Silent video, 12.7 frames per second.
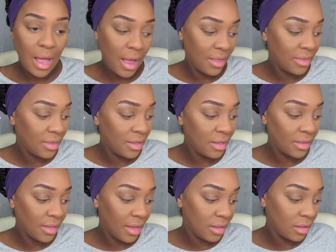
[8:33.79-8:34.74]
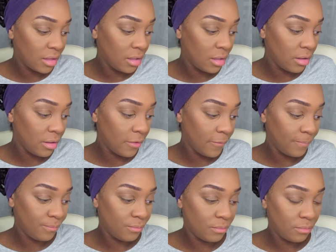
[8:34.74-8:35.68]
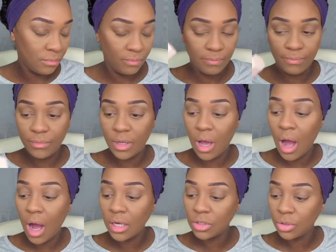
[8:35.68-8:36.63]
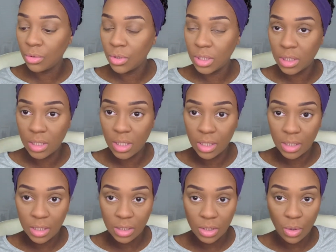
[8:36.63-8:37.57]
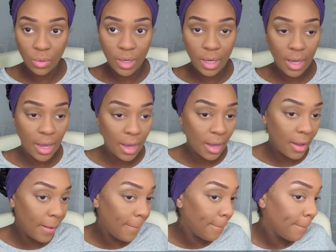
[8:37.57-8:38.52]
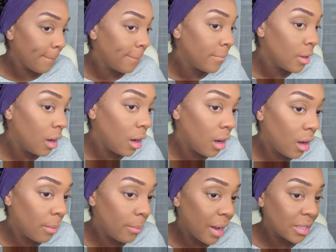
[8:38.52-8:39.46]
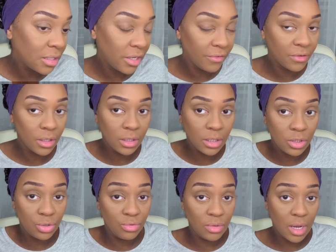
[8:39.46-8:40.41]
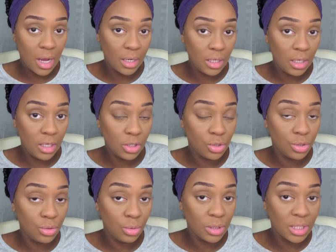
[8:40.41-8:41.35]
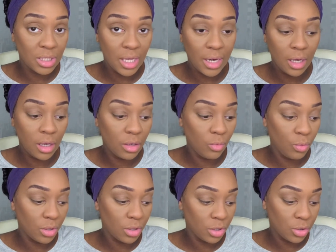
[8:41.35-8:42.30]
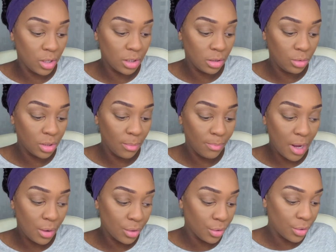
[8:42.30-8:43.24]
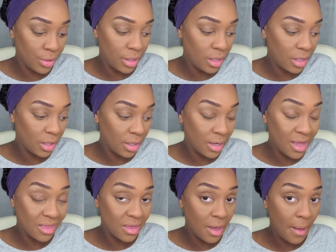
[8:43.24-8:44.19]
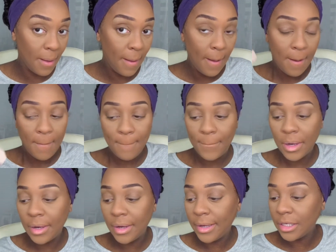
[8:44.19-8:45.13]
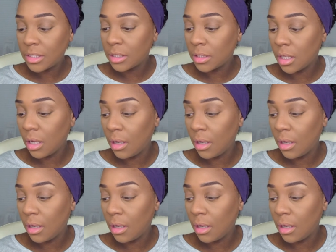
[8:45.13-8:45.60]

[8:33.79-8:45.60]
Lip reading: I think that the contour stick is okay. I definitely do not need to set it with a translucent powder or anything like that, but